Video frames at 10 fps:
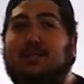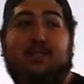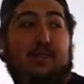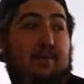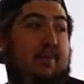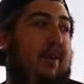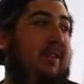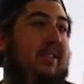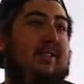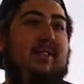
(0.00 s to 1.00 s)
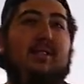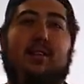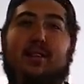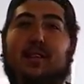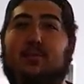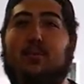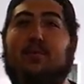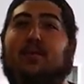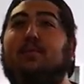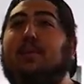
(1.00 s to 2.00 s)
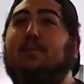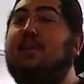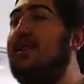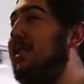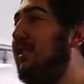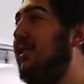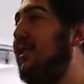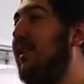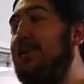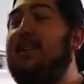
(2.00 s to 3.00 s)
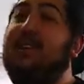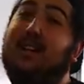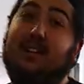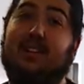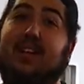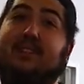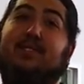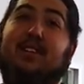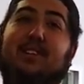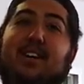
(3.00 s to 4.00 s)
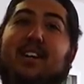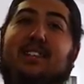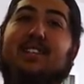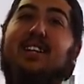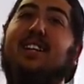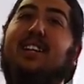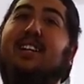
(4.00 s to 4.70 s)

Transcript: just different projects than like one complete project. But I did like the last video, I gotta say.